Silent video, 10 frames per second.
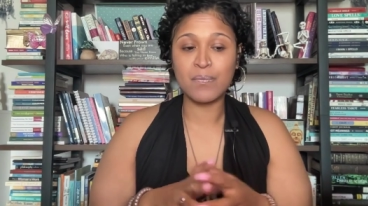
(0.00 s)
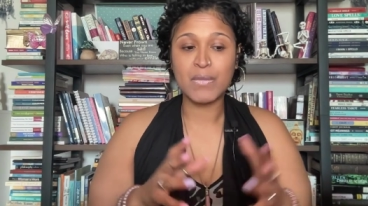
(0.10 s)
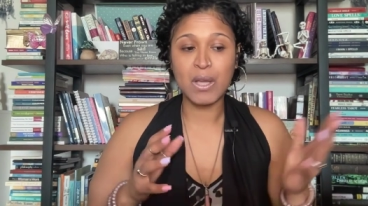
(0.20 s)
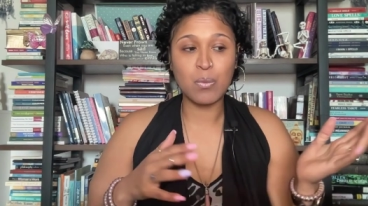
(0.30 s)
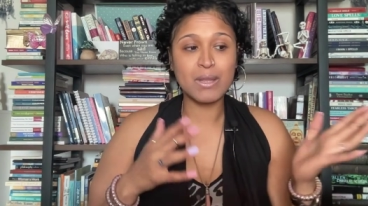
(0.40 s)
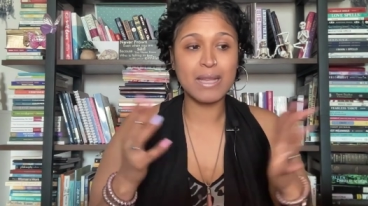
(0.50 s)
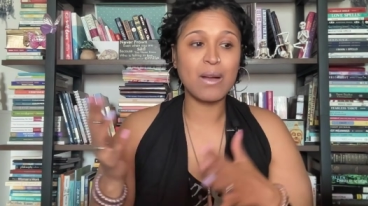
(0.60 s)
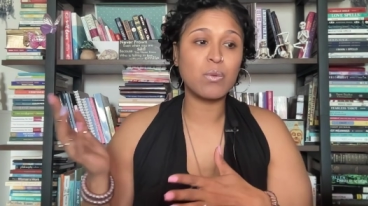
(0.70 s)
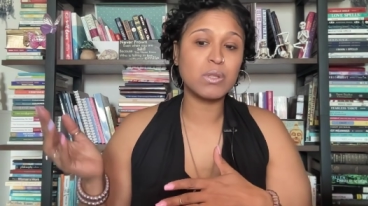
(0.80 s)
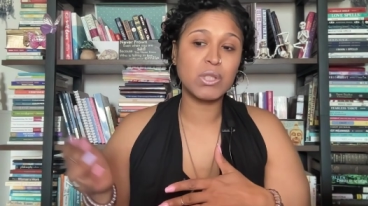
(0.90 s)
And what
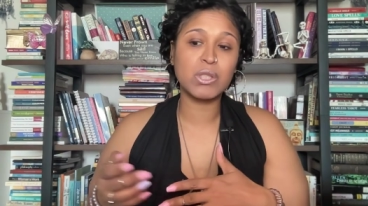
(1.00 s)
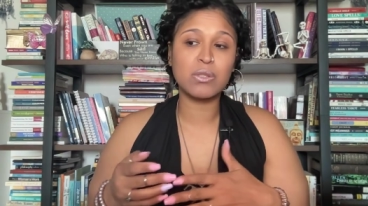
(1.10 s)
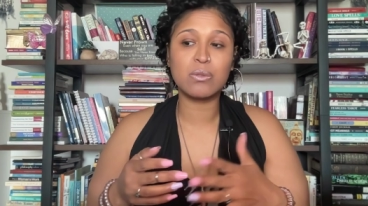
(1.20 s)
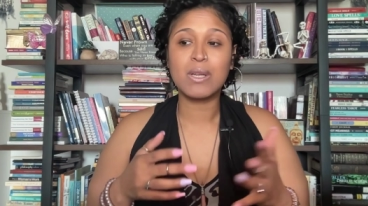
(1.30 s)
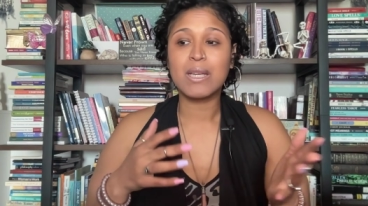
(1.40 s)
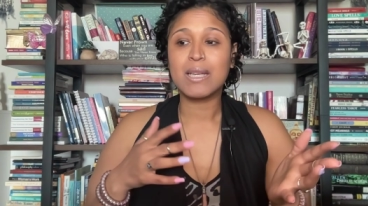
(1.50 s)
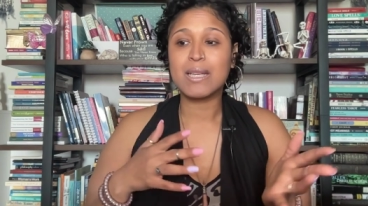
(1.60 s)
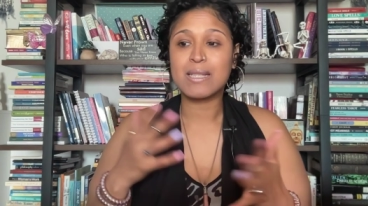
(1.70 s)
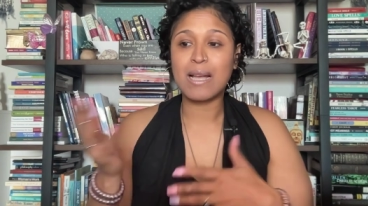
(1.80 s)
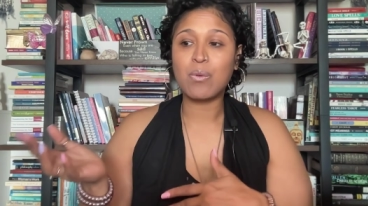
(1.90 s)
that will do
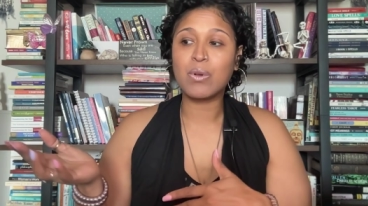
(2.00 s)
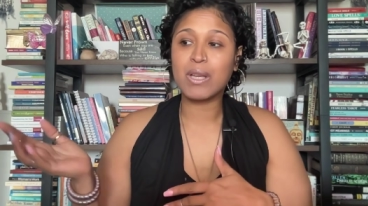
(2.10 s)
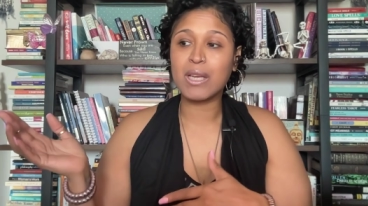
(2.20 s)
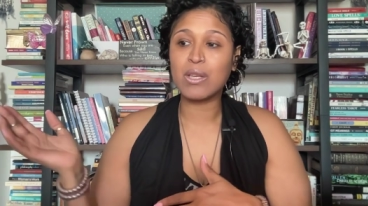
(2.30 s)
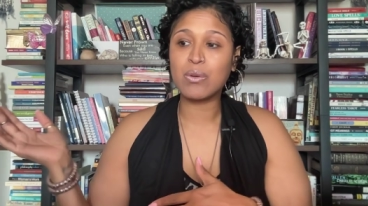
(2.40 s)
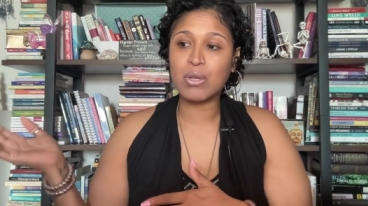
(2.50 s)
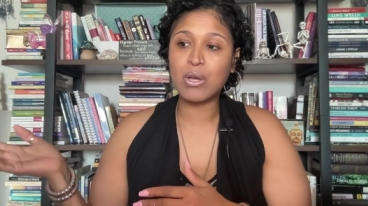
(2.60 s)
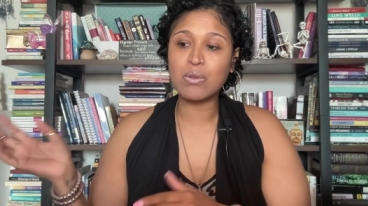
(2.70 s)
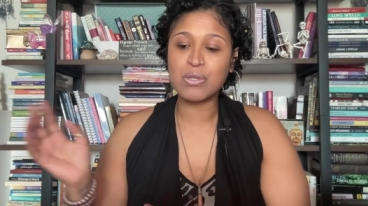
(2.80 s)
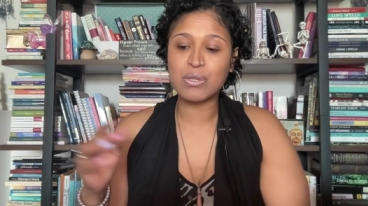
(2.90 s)
is that will get you
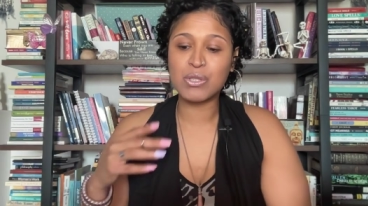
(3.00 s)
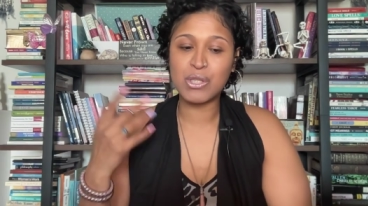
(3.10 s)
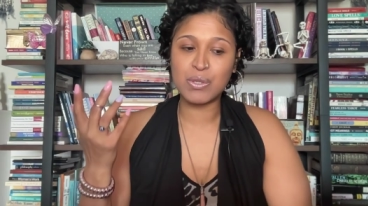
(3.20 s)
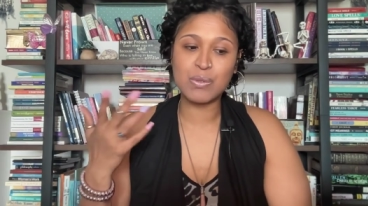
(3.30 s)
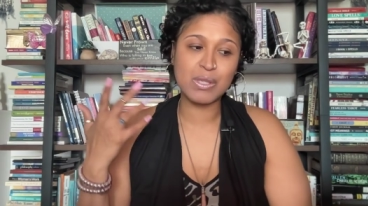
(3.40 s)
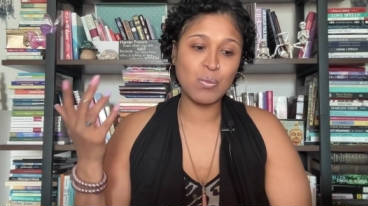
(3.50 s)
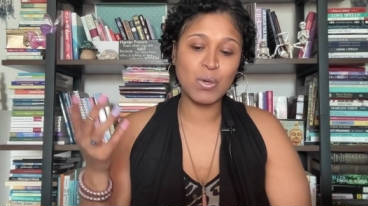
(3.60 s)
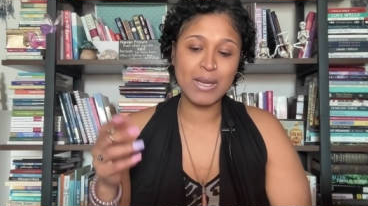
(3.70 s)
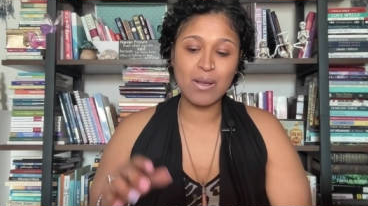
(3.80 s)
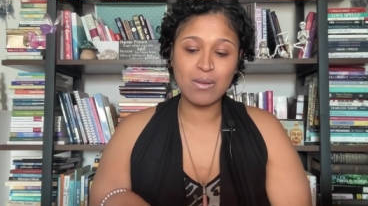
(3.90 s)
closer to
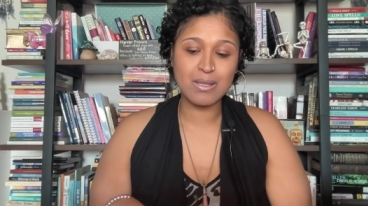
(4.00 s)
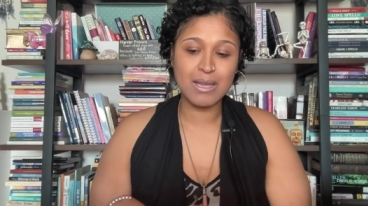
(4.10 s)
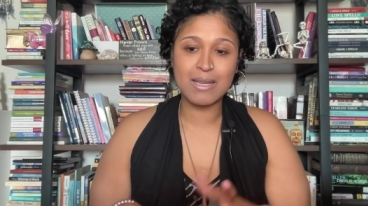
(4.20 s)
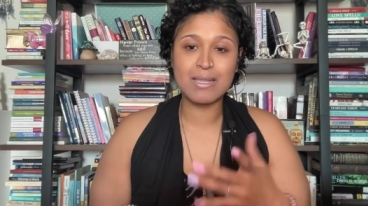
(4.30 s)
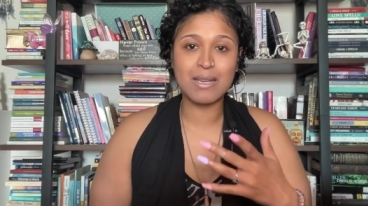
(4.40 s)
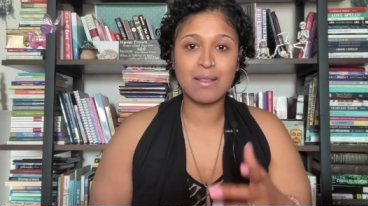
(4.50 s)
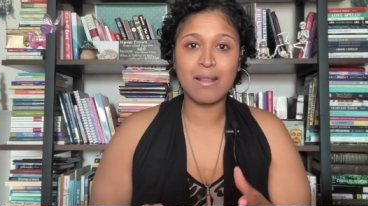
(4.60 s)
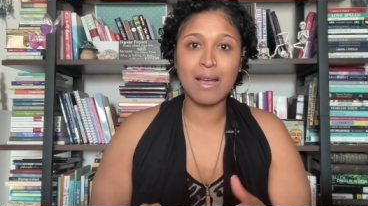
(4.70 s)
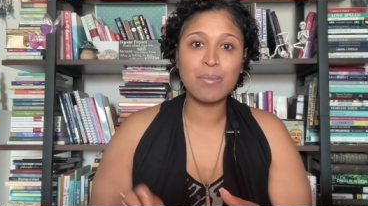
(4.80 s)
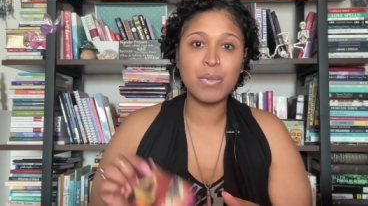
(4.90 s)
someone else that is in
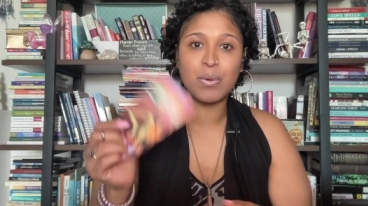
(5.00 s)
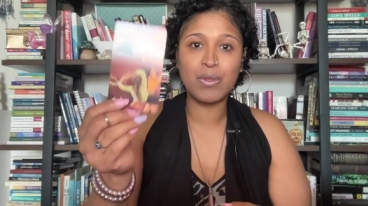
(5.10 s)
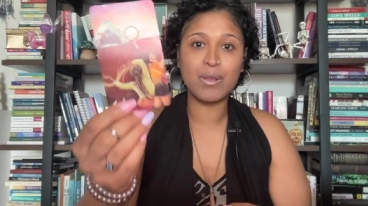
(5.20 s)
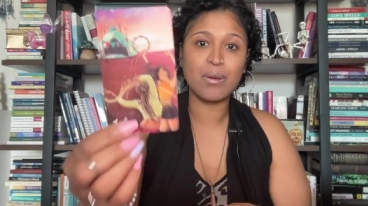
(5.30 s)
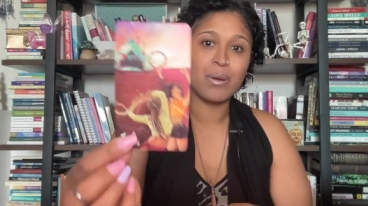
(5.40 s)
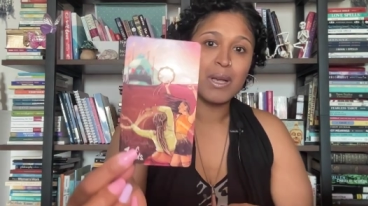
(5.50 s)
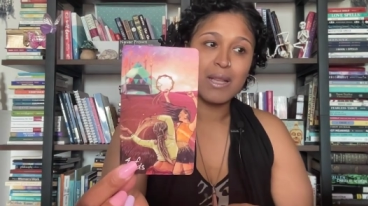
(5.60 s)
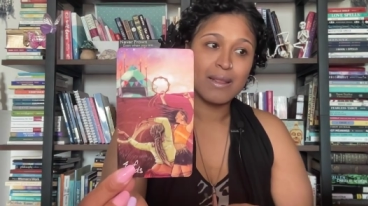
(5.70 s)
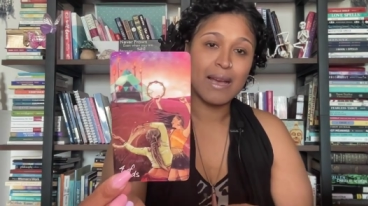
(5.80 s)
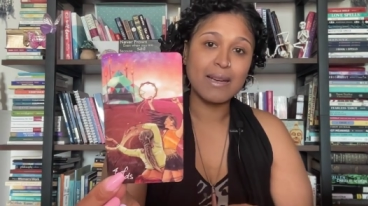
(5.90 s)
alignment with you
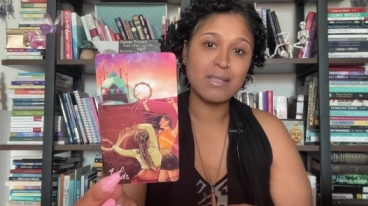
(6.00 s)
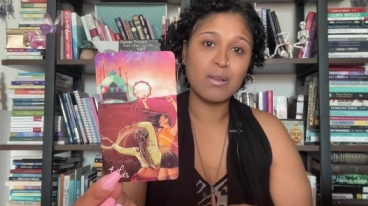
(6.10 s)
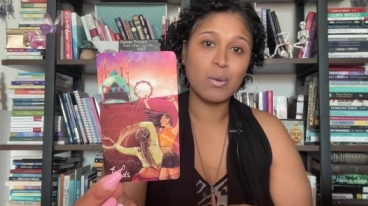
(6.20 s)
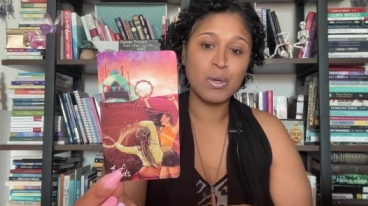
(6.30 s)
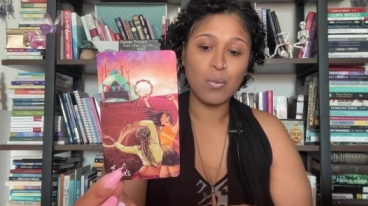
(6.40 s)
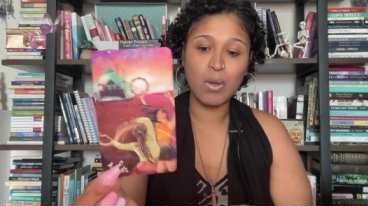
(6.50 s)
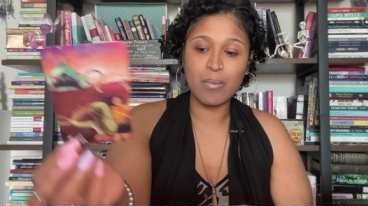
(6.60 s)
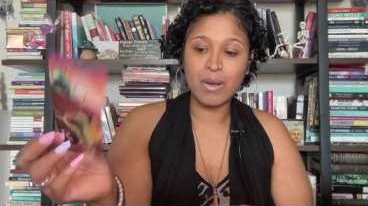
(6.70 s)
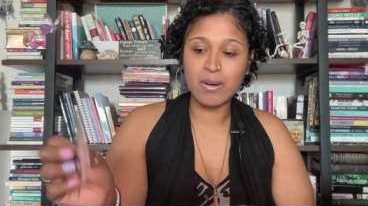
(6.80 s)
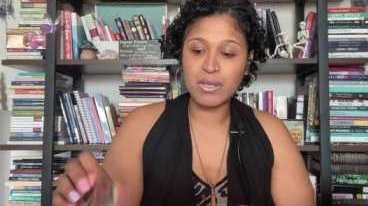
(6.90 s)
that is going to want
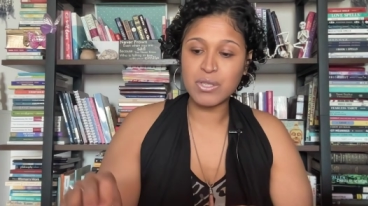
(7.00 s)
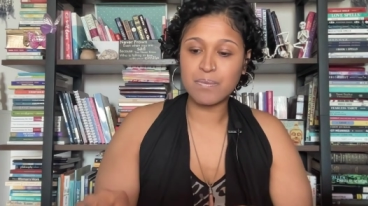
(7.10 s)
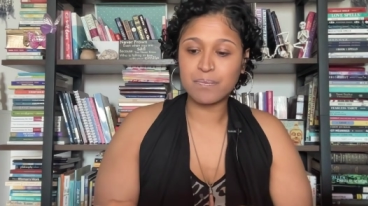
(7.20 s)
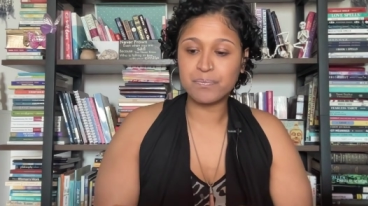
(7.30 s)
marriage